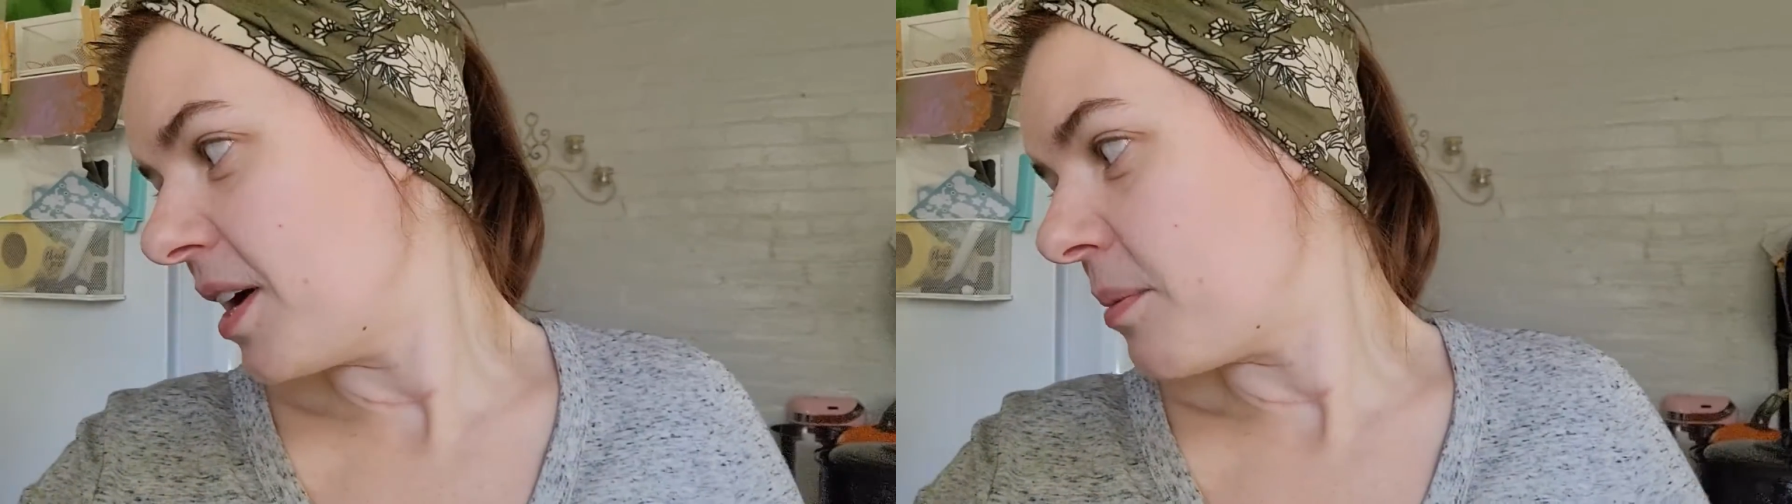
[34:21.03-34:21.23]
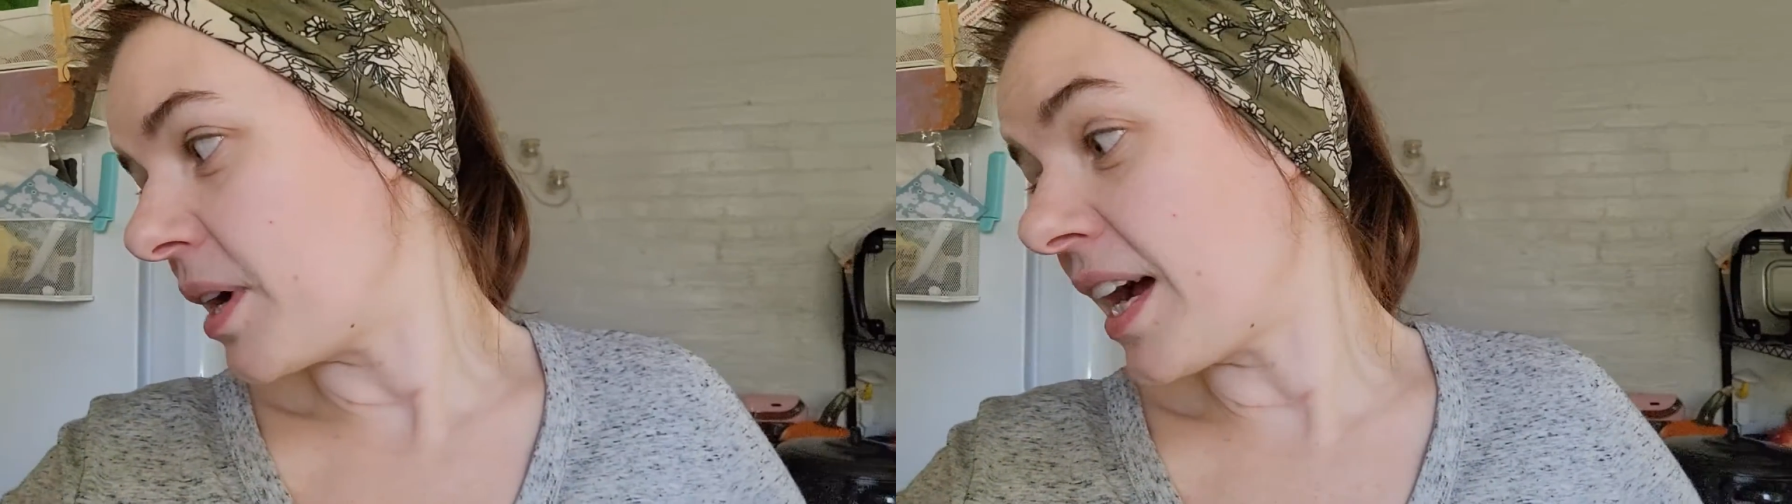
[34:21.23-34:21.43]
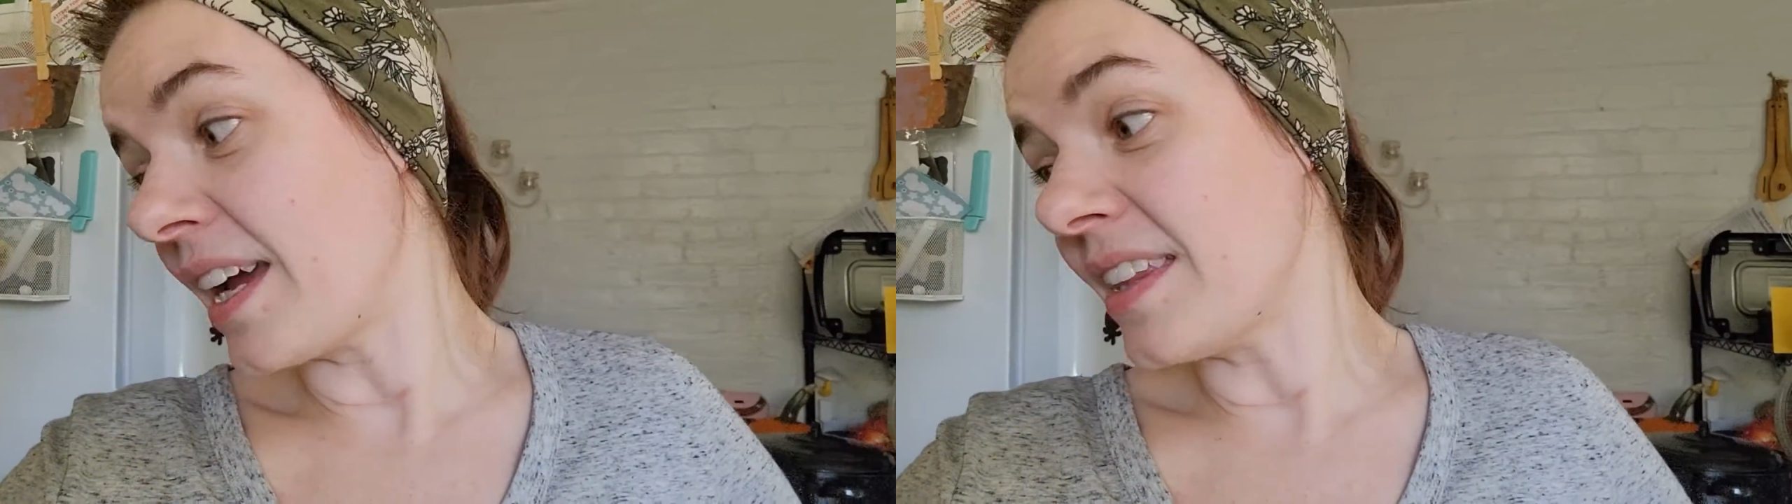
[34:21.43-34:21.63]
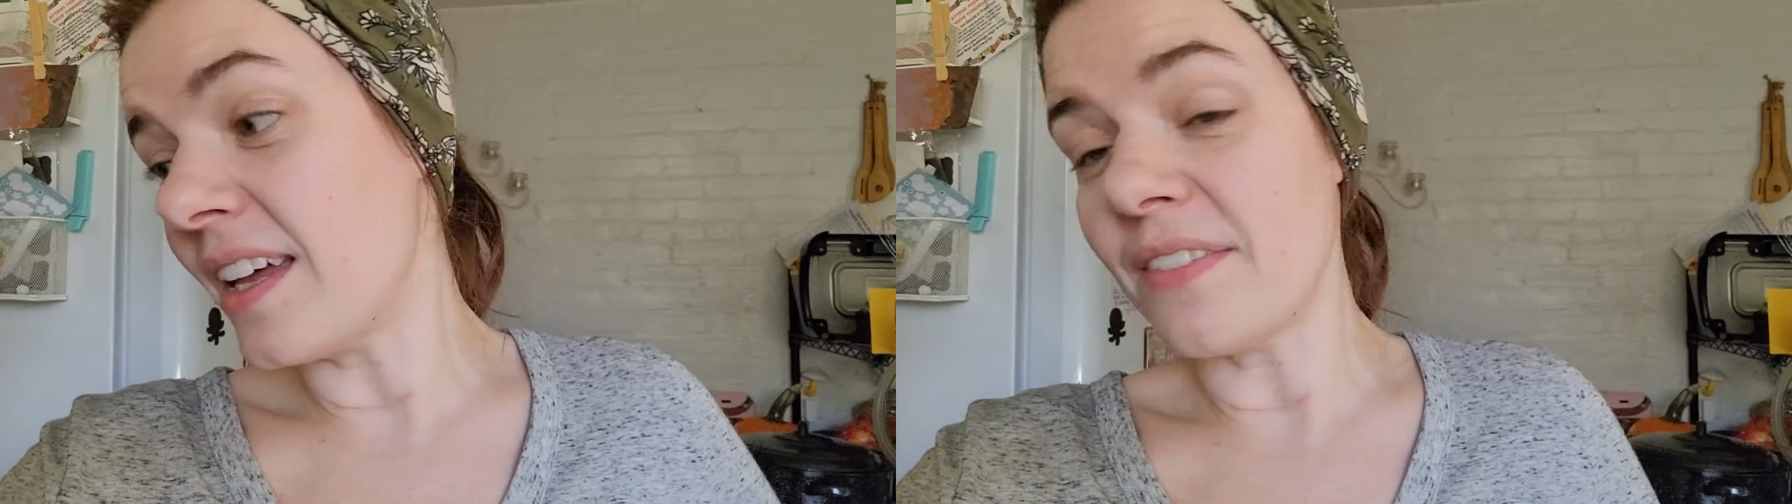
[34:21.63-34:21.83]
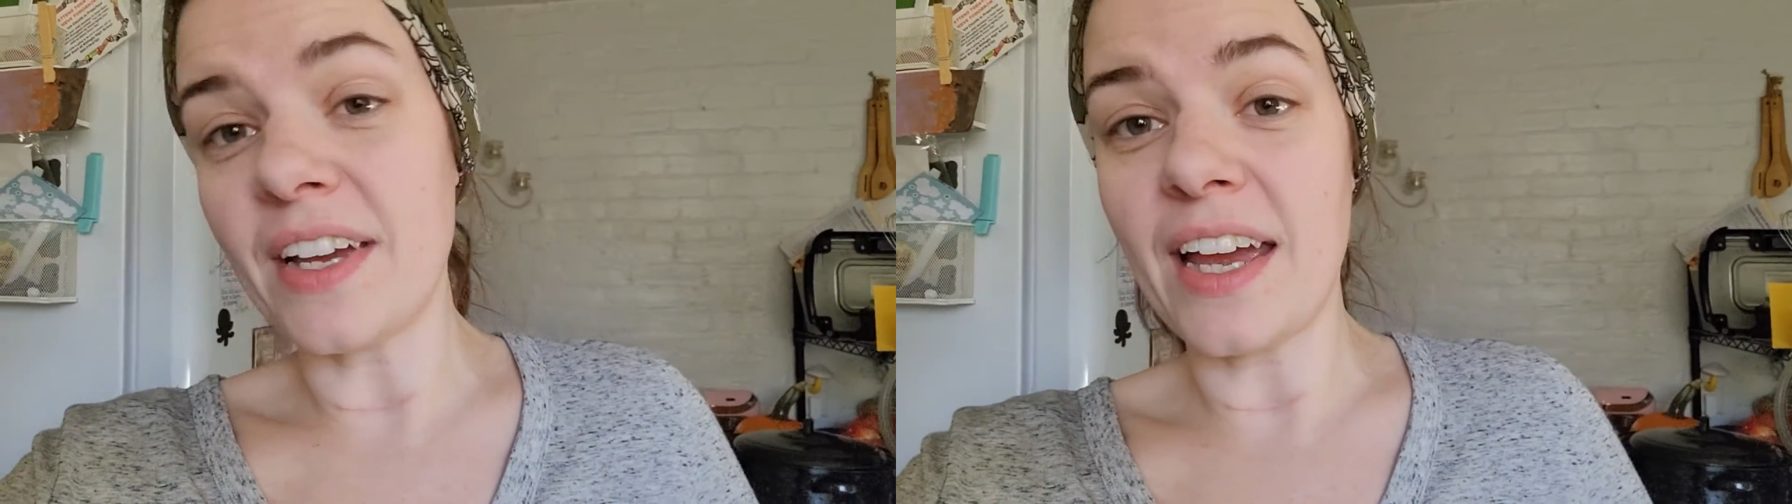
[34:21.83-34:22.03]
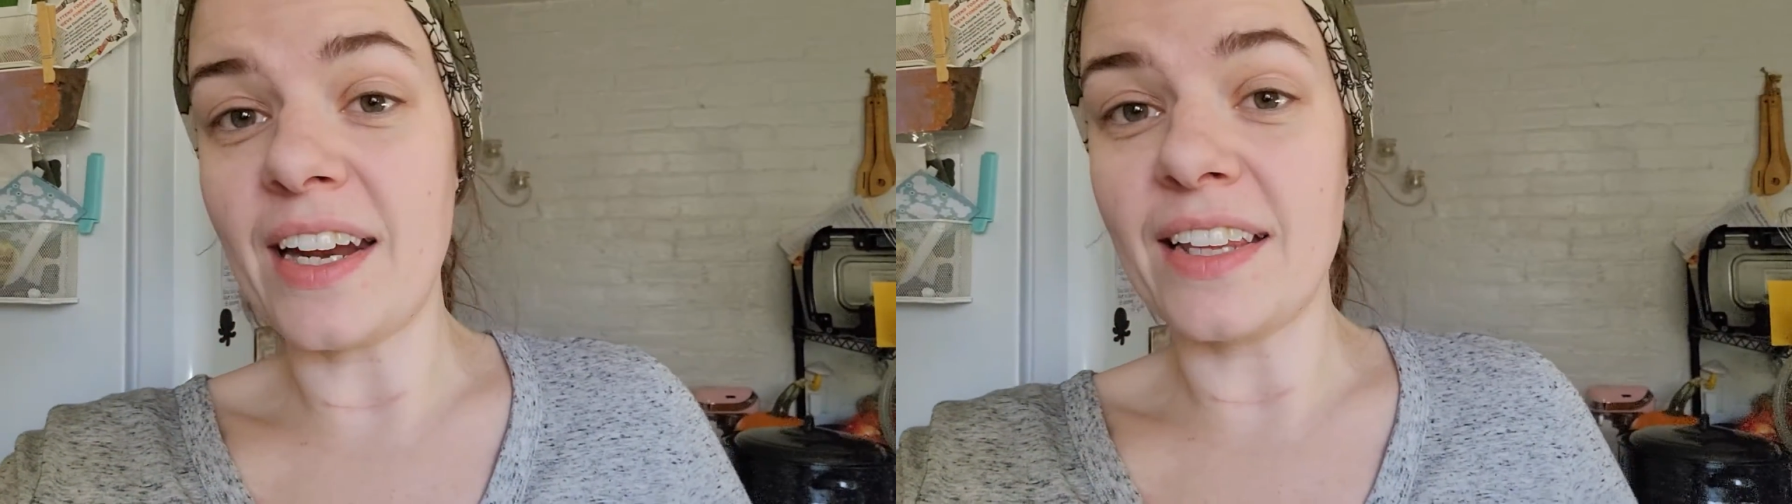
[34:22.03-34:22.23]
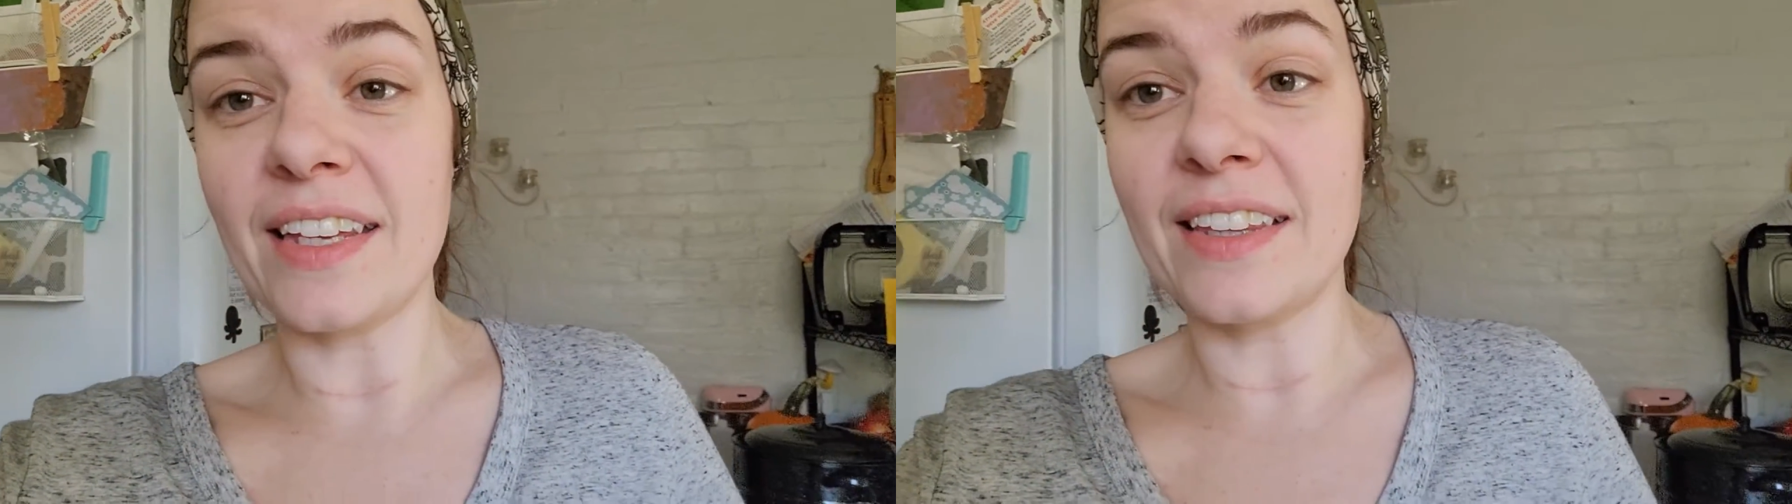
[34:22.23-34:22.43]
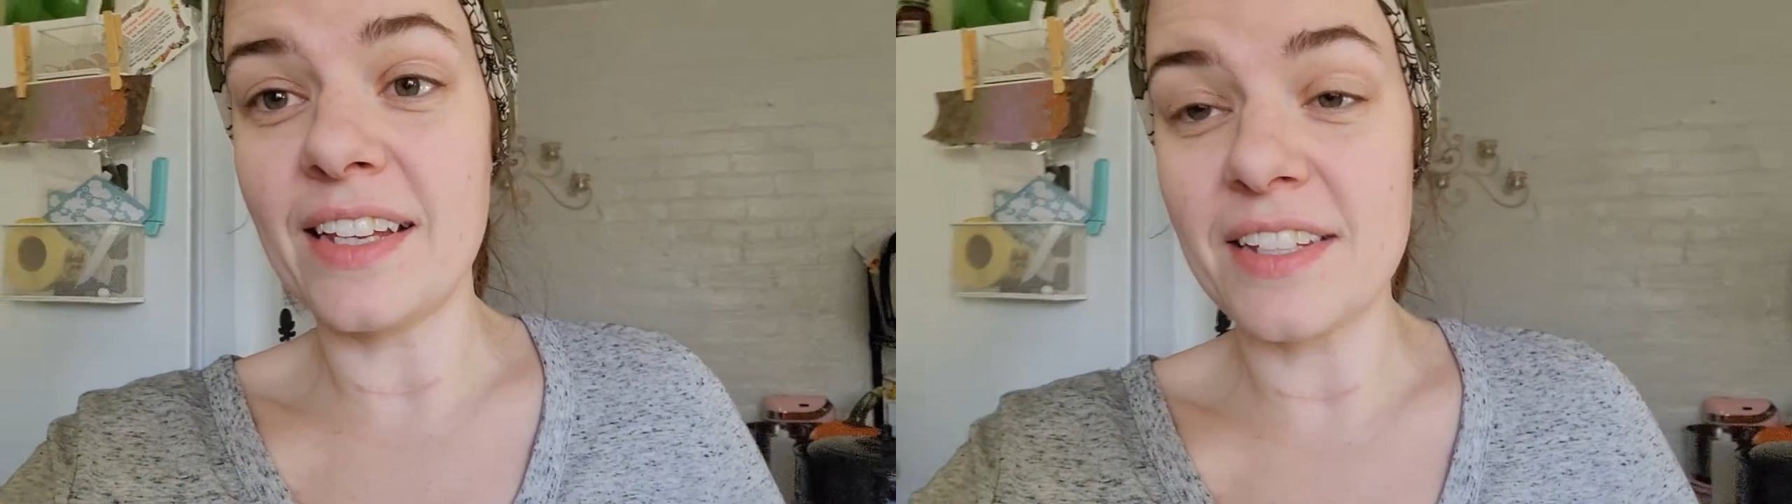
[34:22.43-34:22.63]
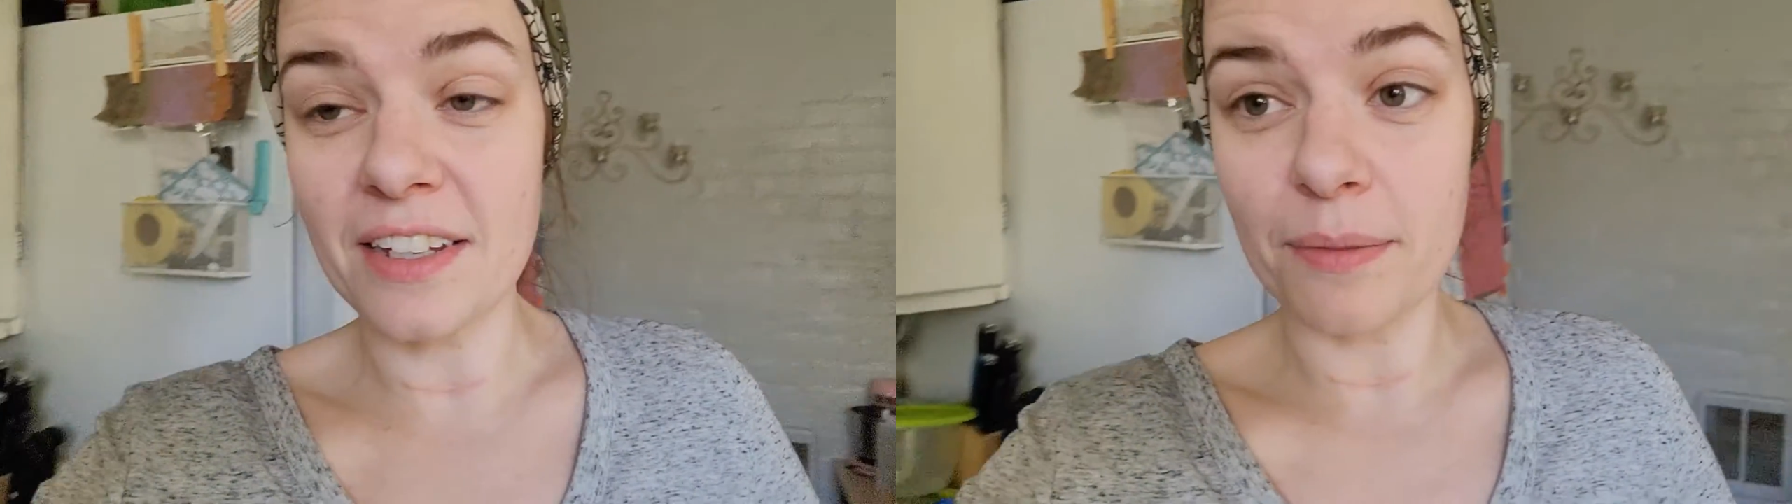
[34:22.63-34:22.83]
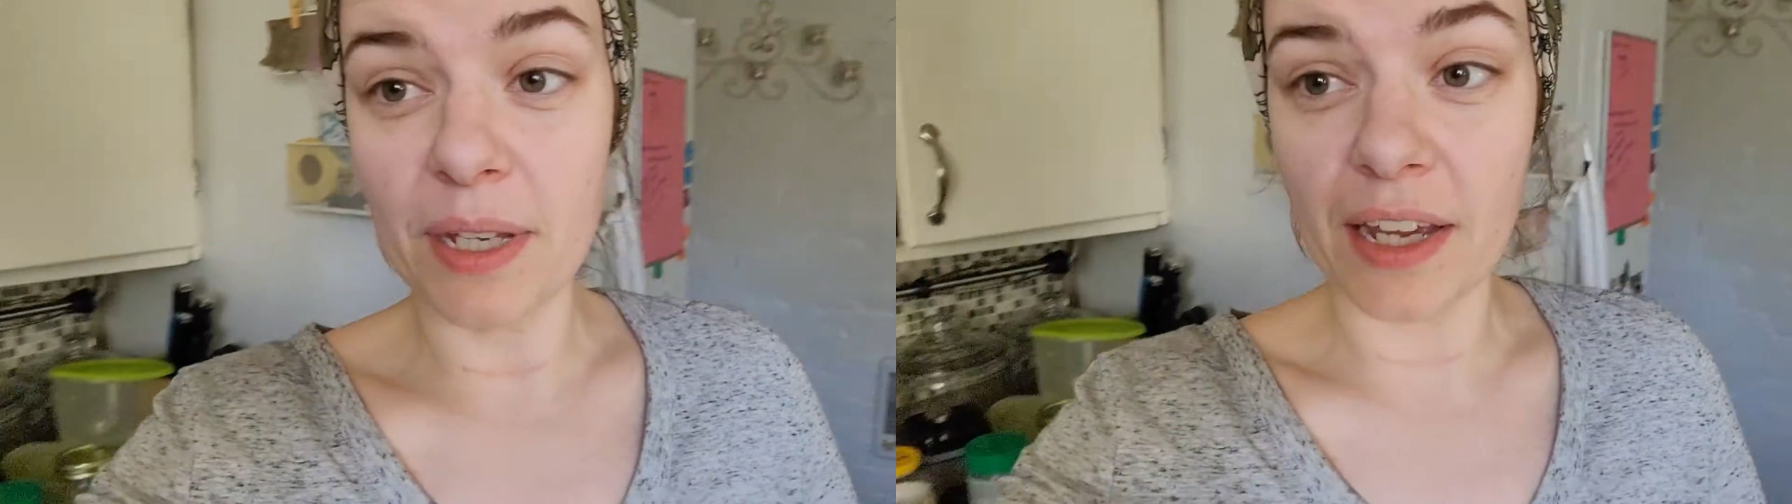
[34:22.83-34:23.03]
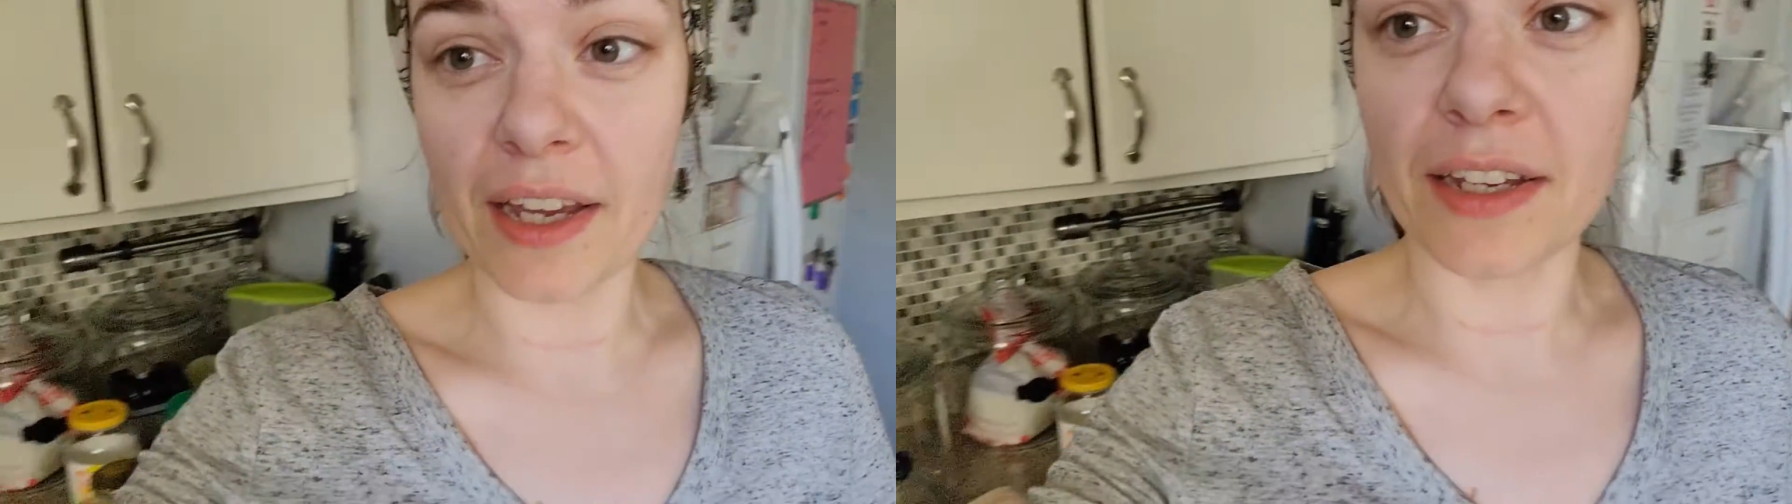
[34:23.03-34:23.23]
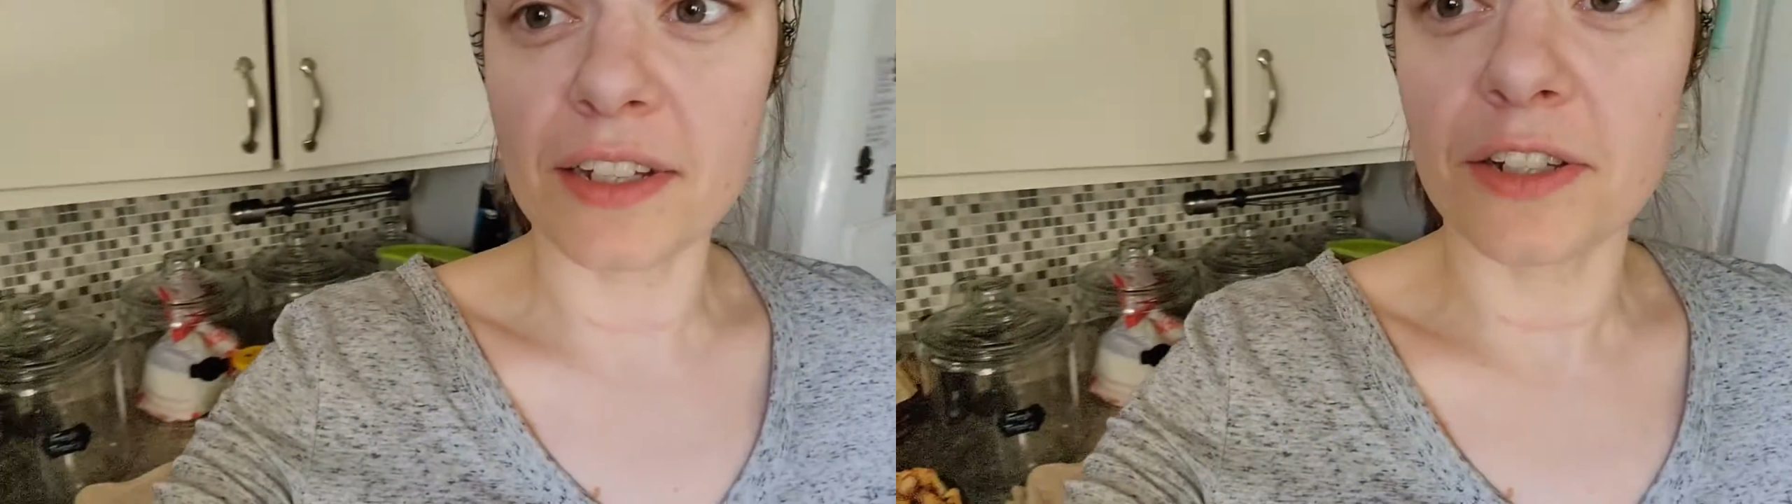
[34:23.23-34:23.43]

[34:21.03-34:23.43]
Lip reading: but I love it, and I think that's going to be a